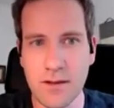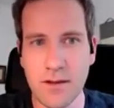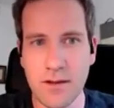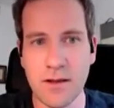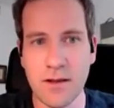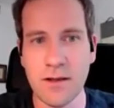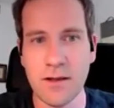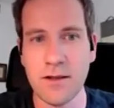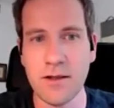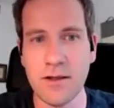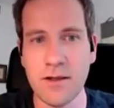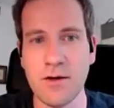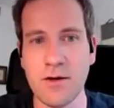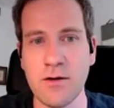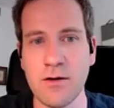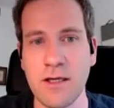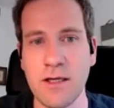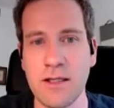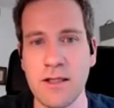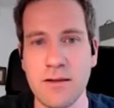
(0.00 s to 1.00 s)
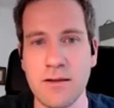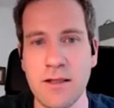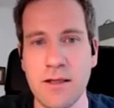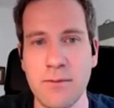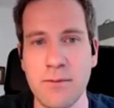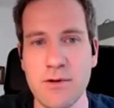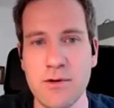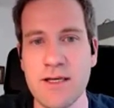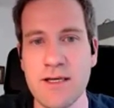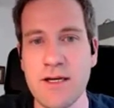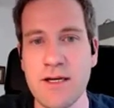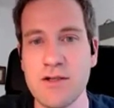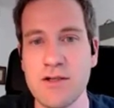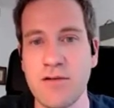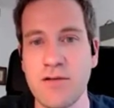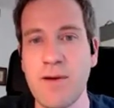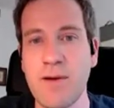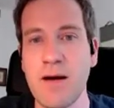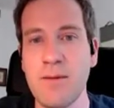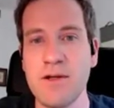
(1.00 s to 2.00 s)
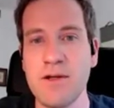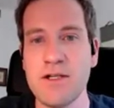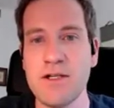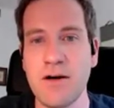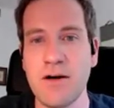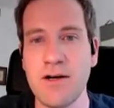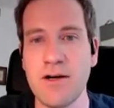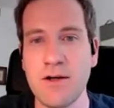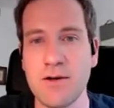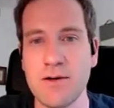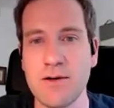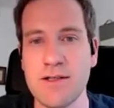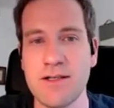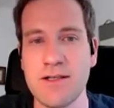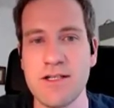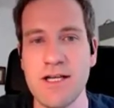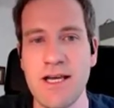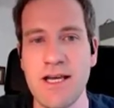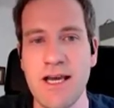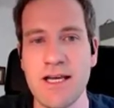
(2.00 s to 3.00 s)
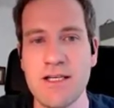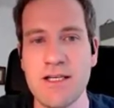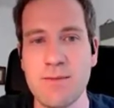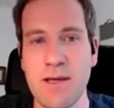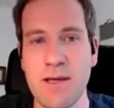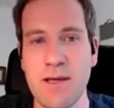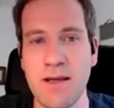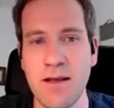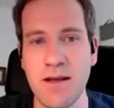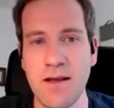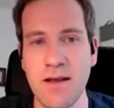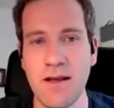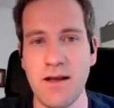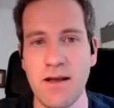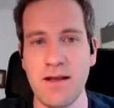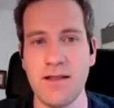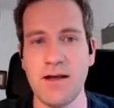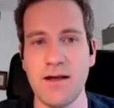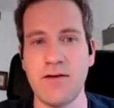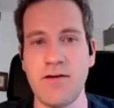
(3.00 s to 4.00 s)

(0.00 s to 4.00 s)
in the percentage of published articles in JSP that are